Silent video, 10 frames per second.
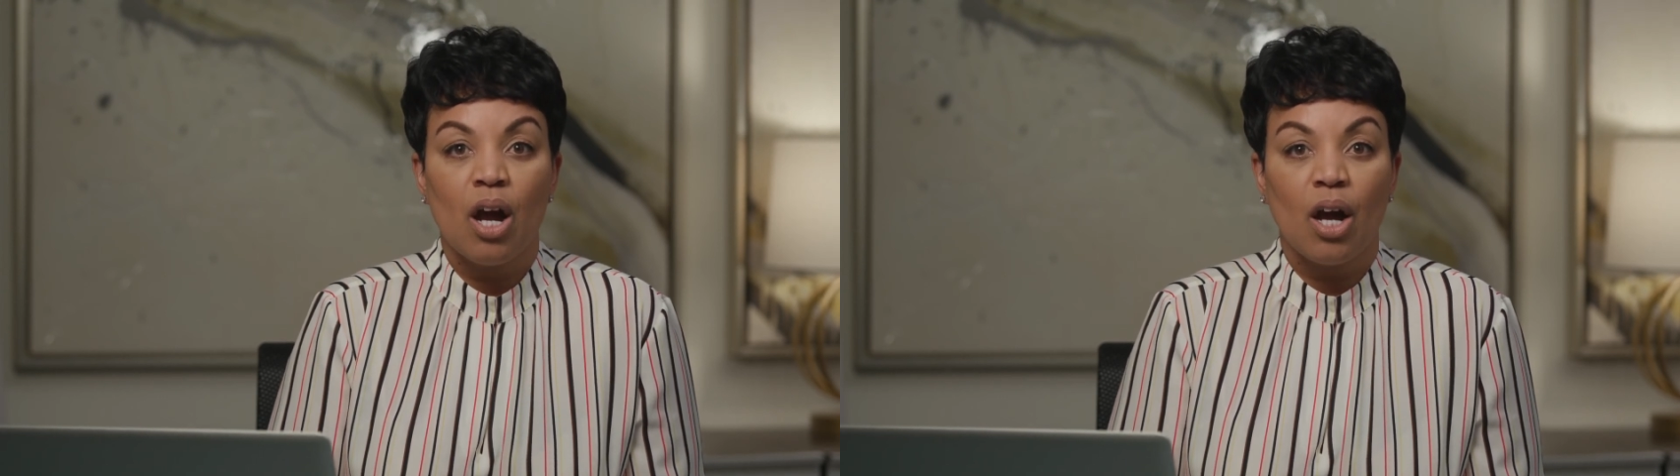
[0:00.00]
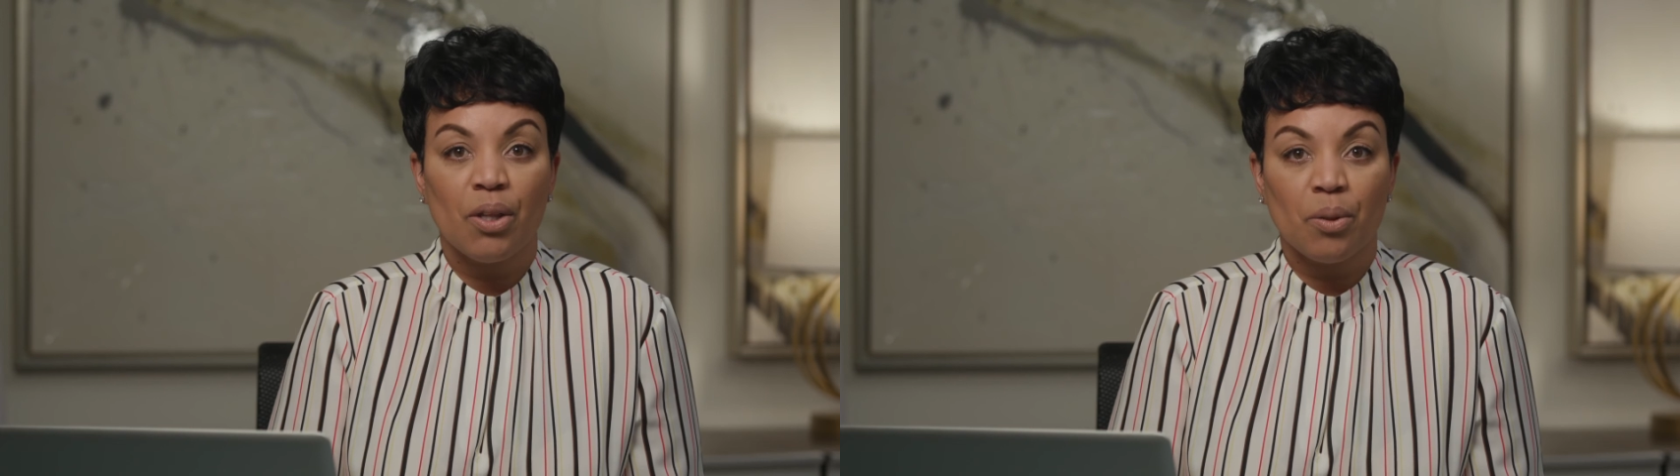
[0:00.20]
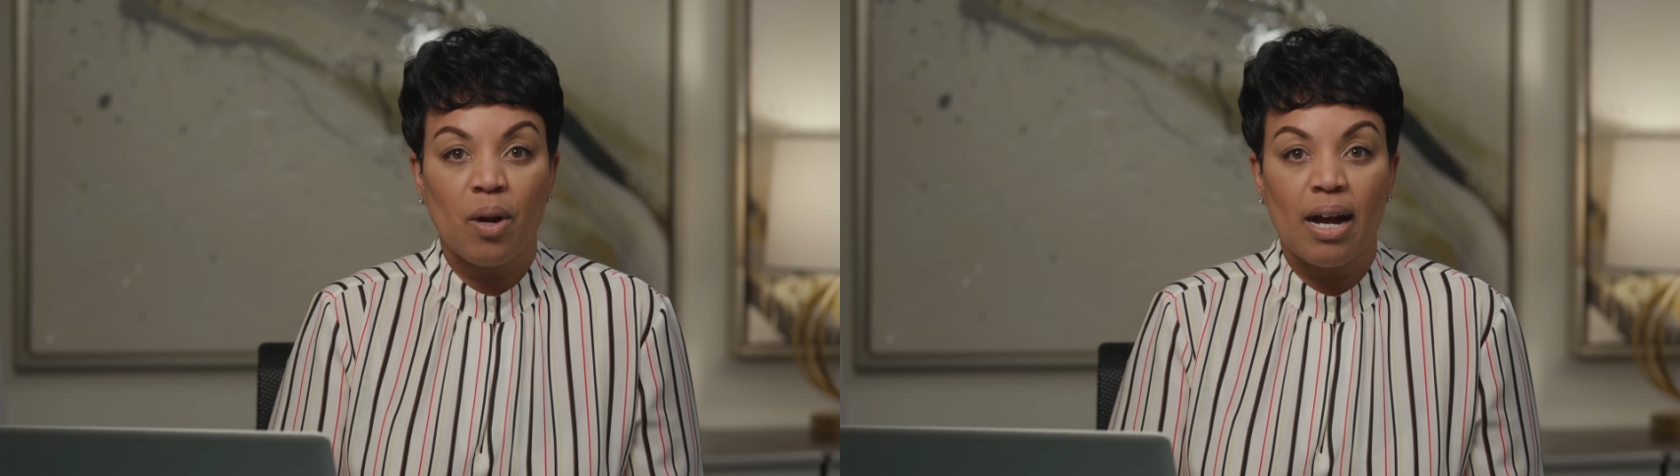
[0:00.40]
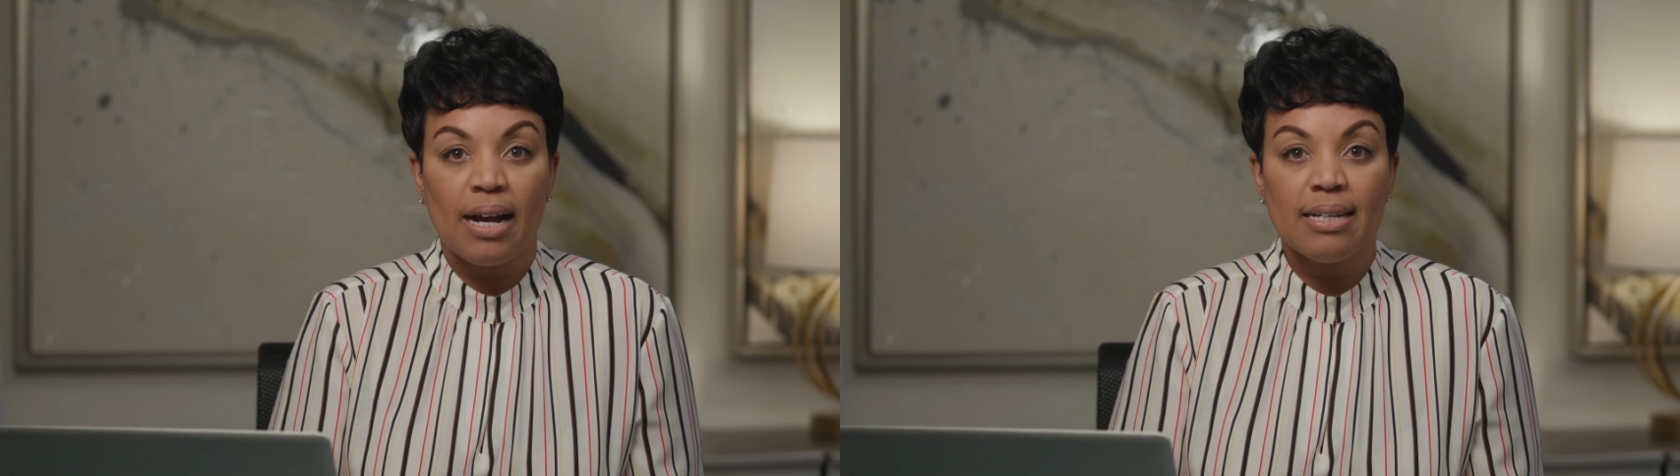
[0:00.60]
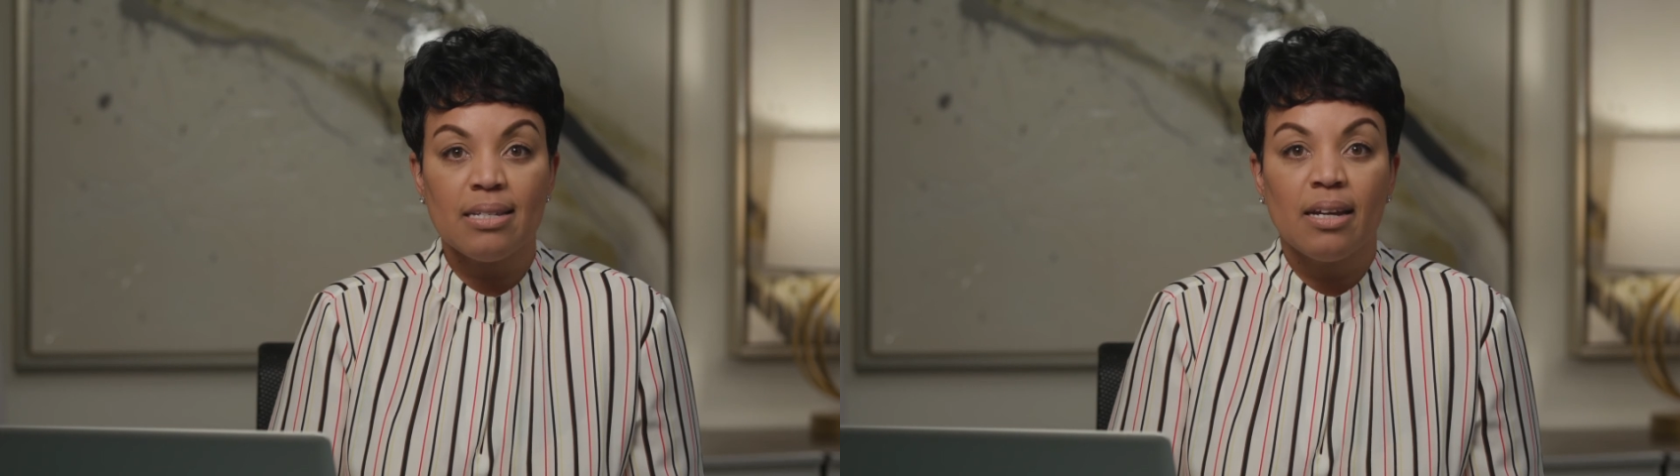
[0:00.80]

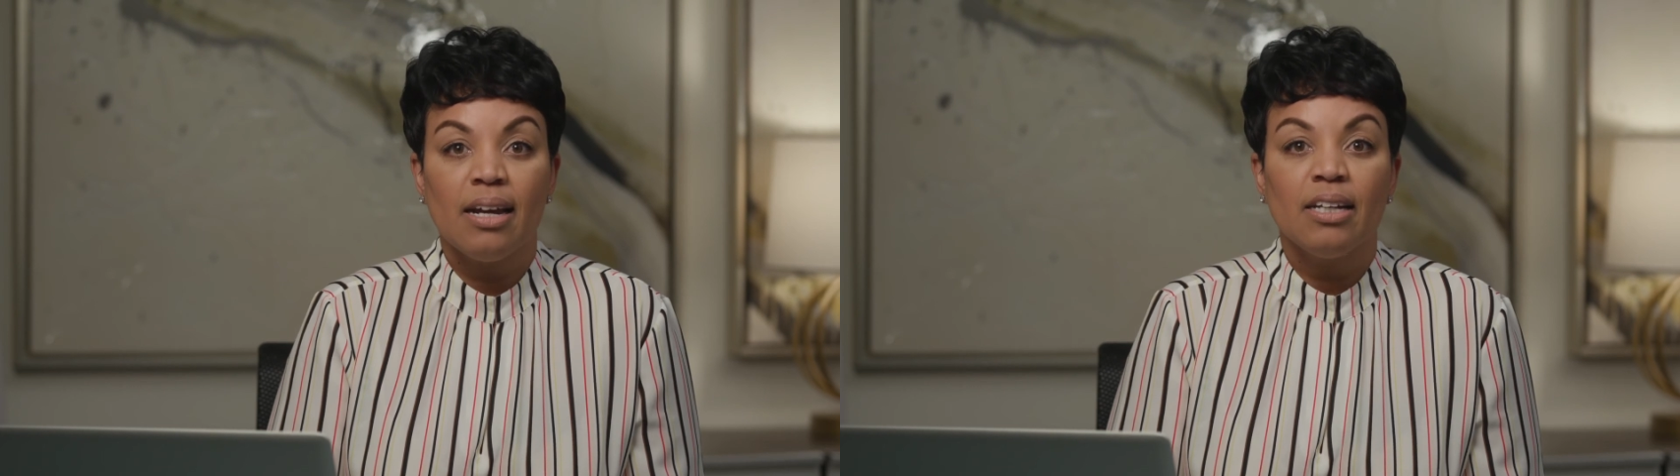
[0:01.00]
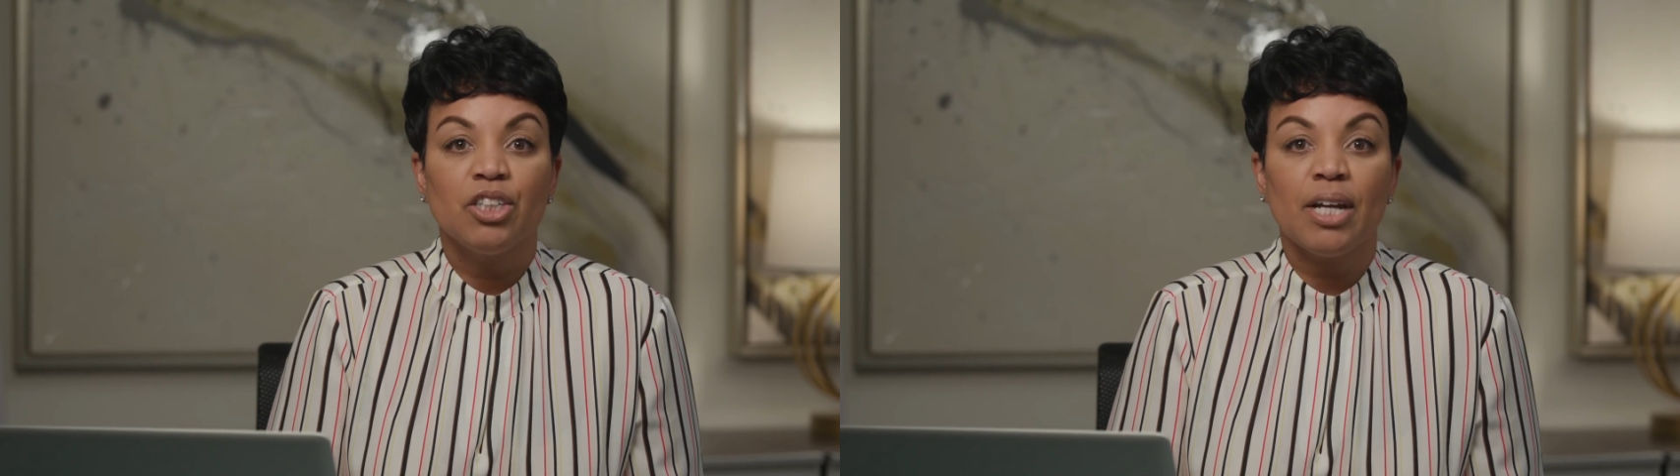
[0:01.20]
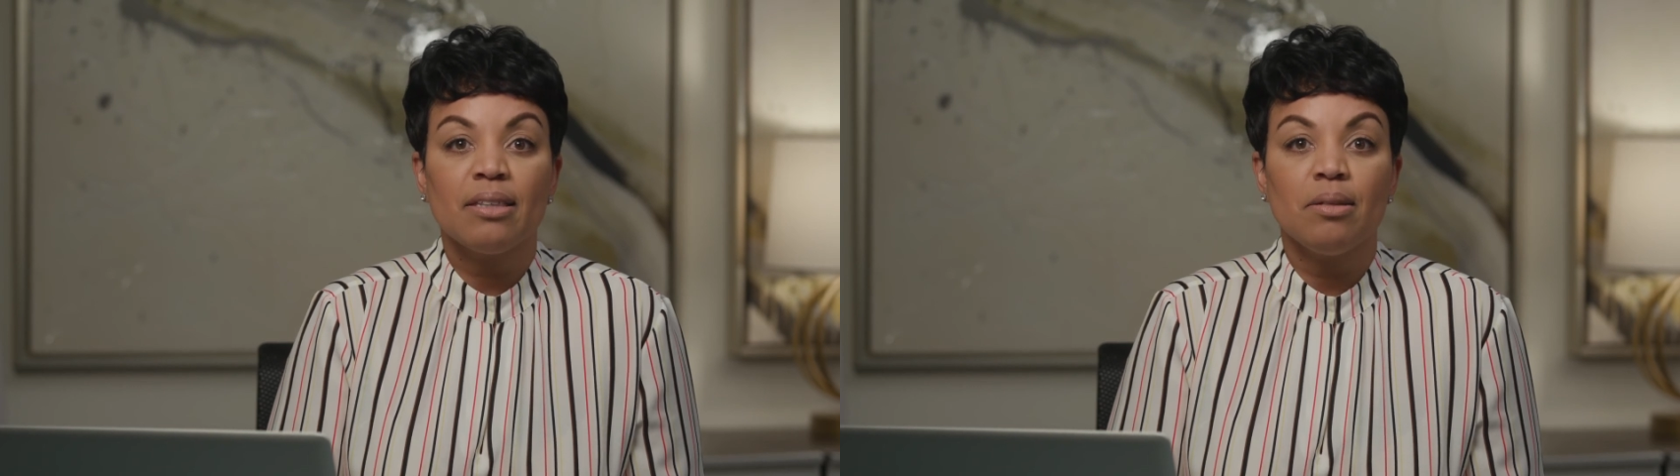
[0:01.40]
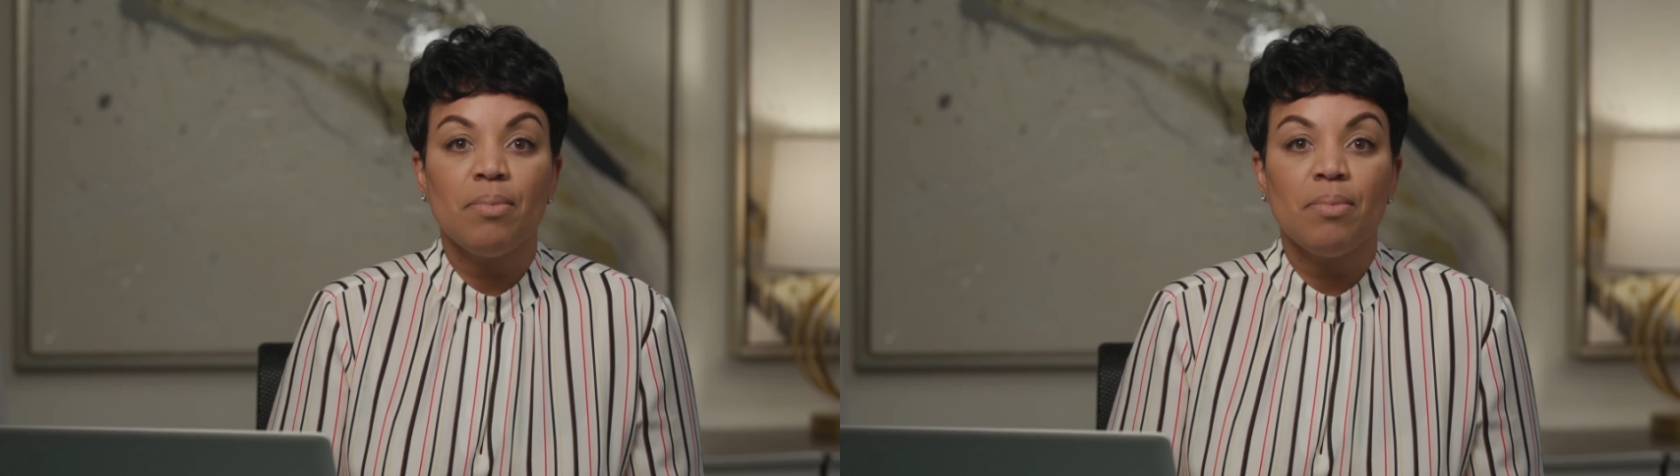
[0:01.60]
Otherwise, check the